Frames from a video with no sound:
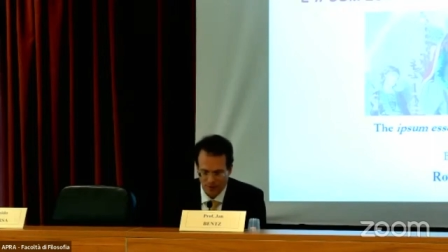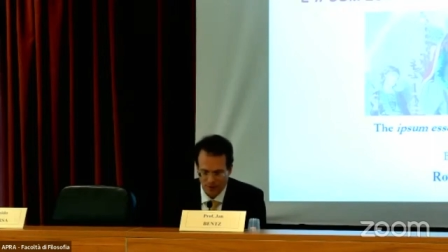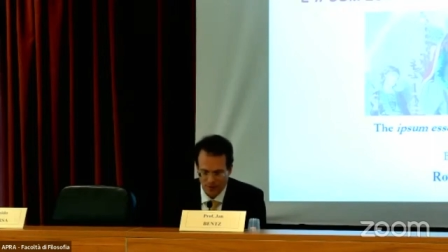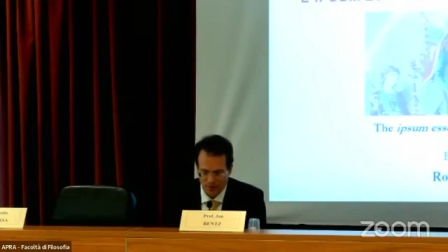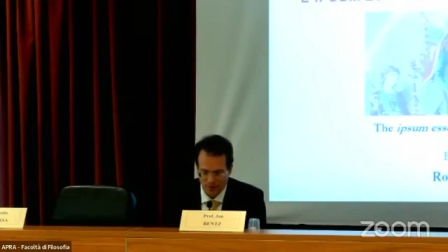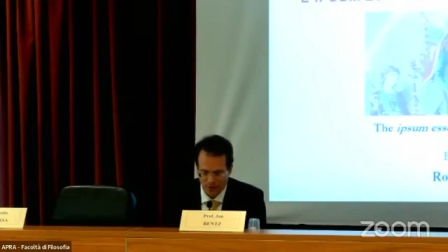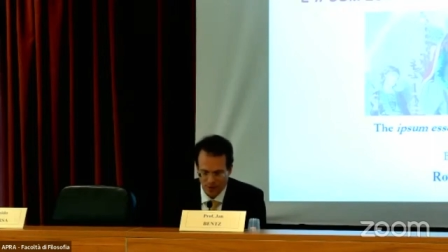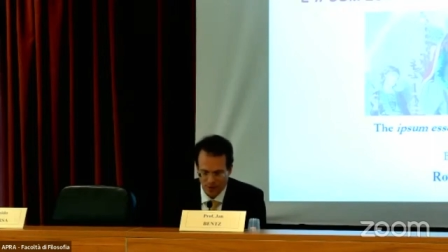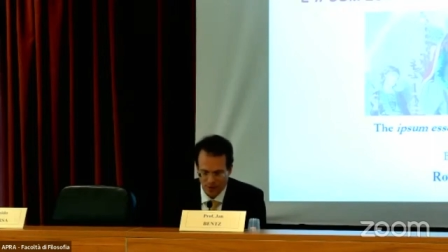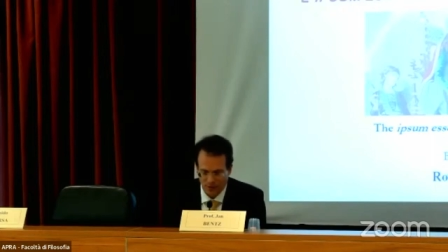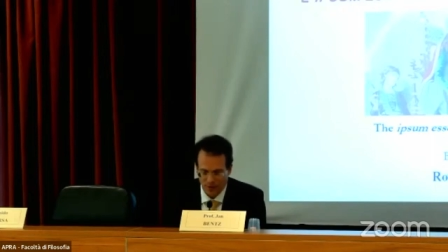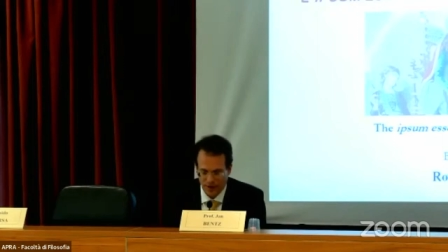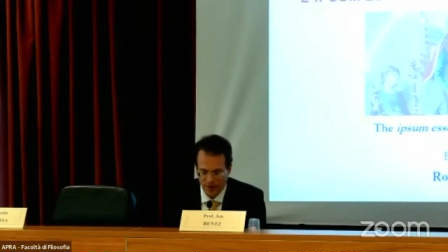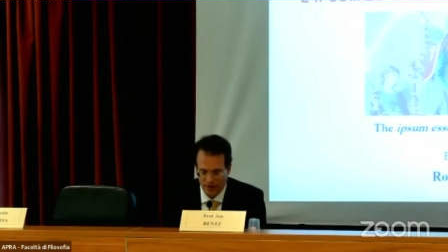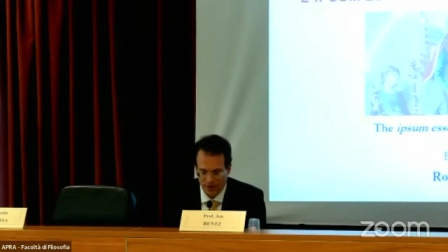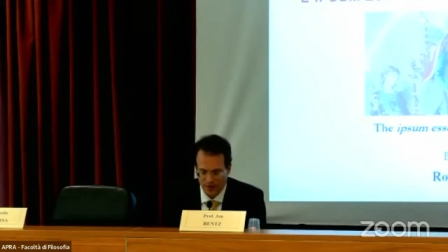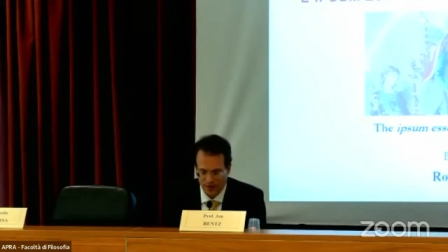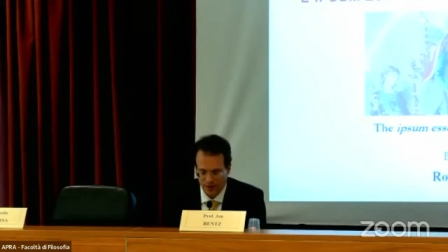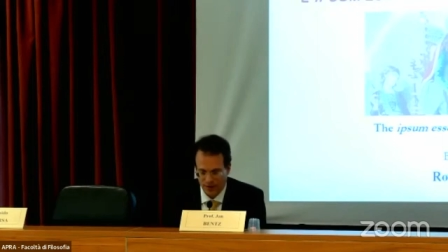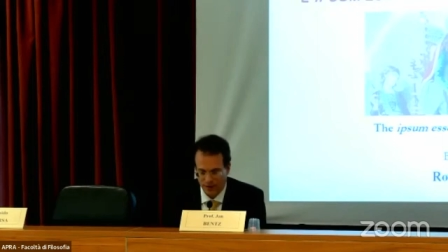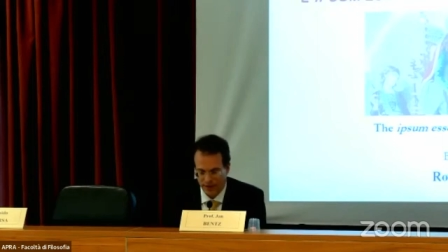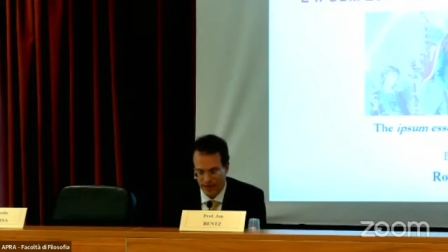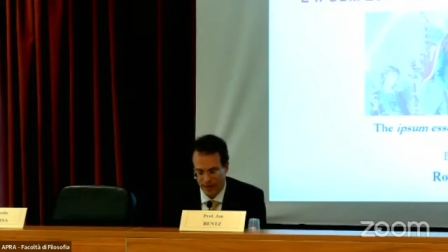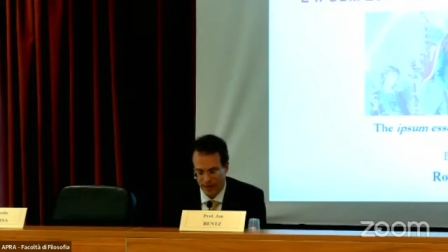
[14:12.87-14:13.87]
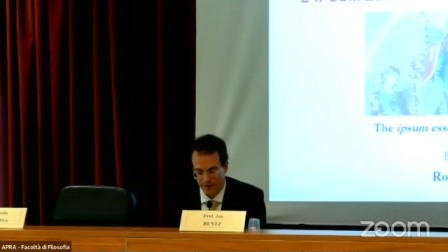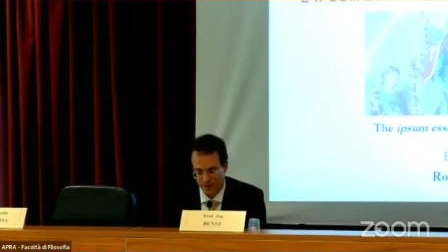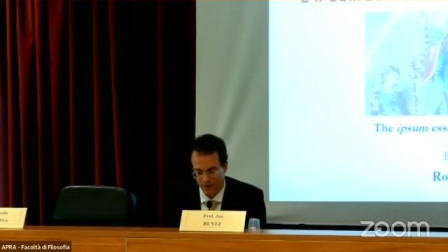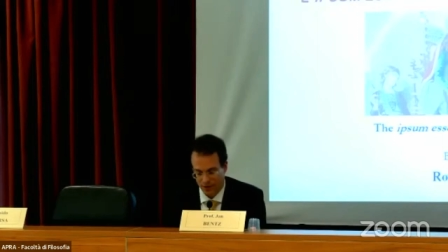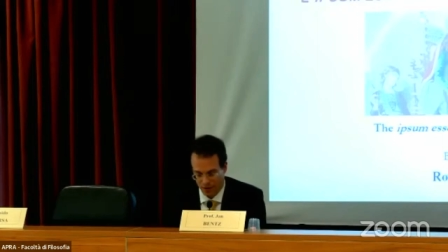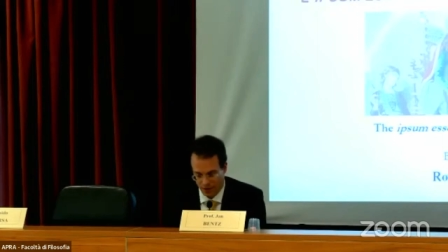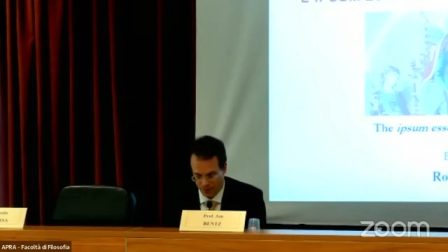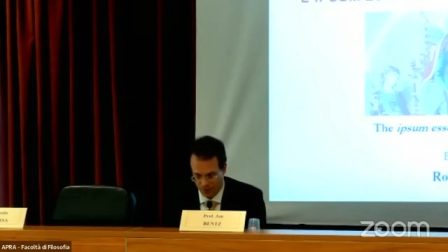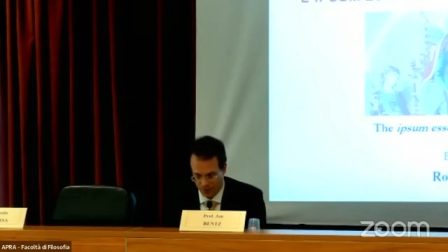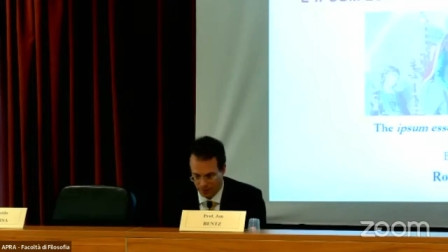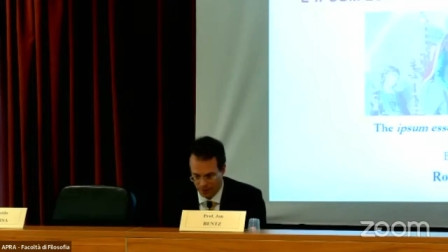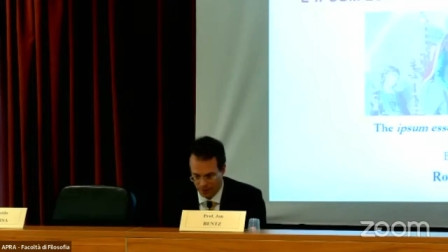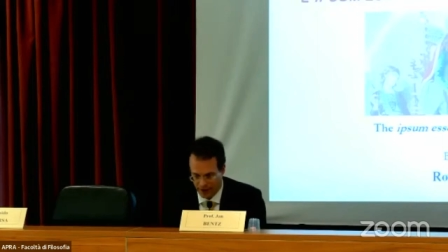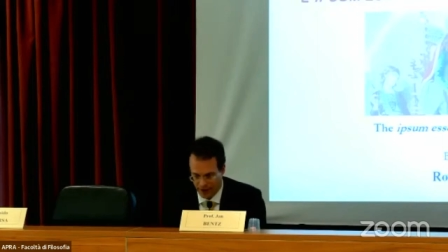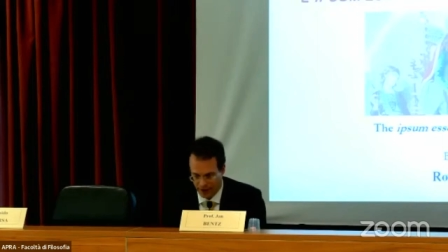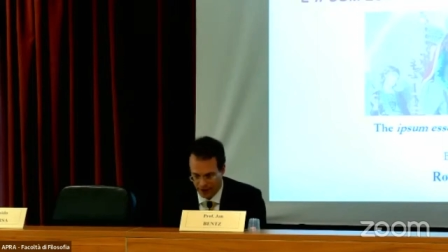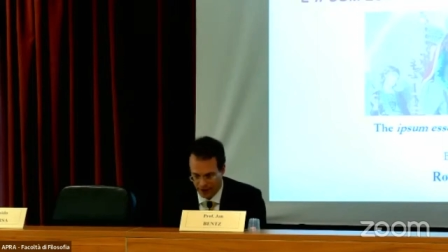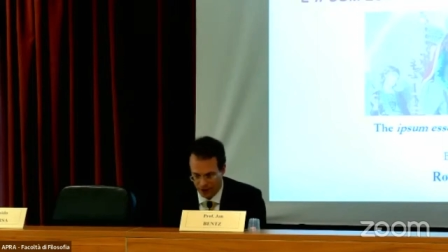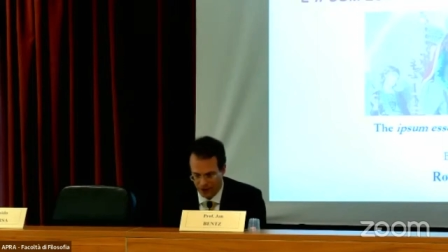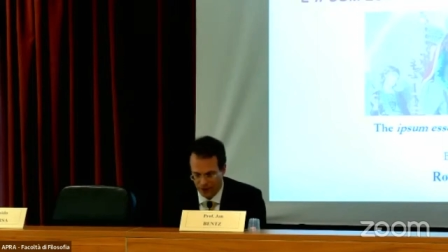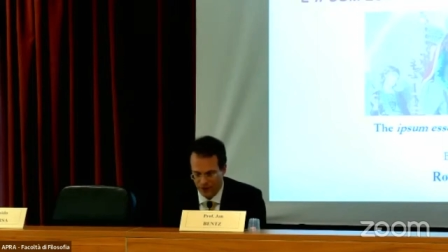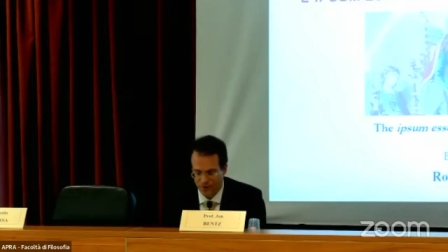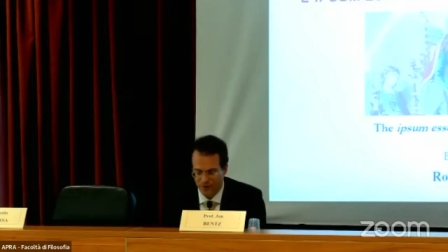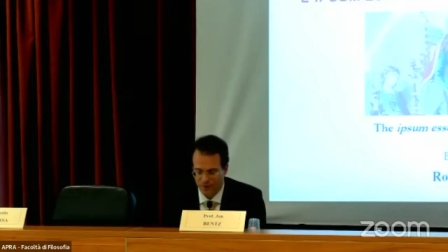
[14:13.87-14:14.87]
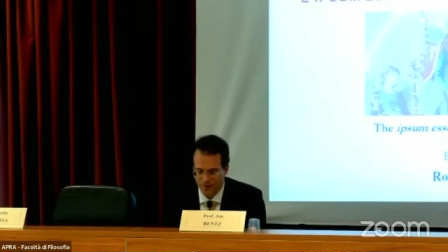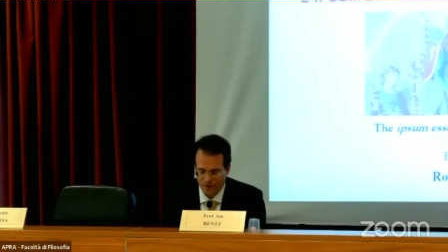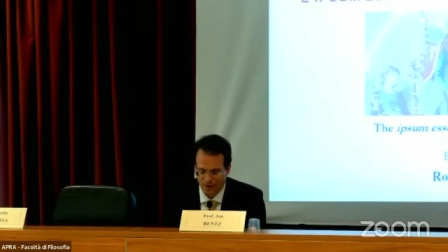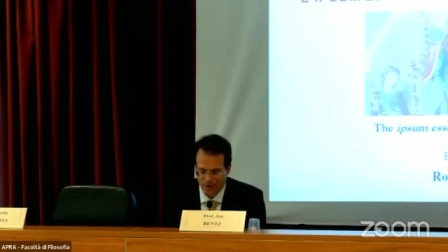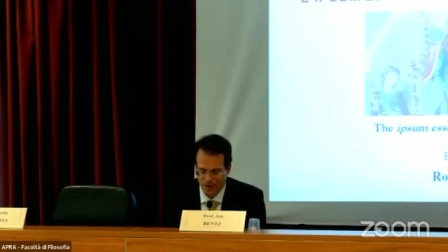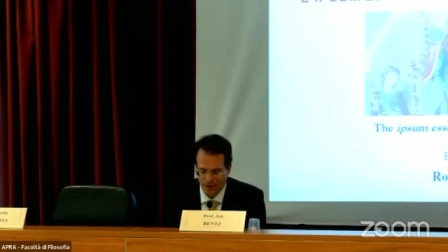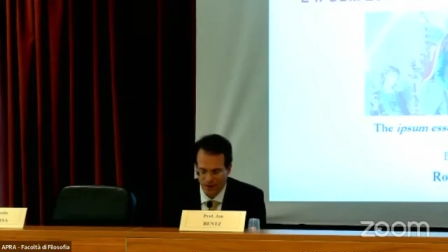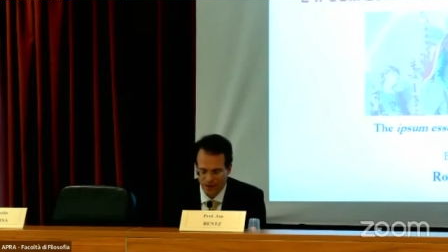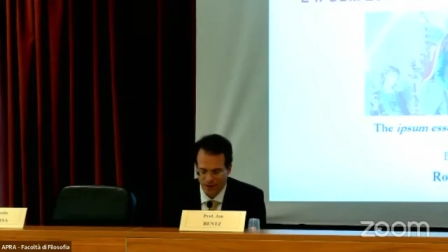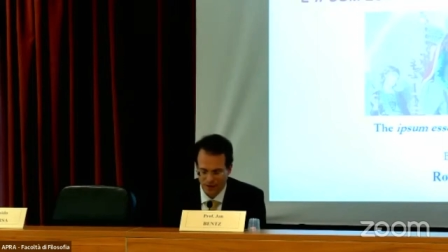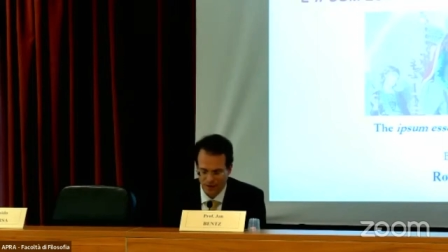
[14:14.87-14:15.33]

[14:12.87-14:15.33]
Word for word: which already contains all perfections.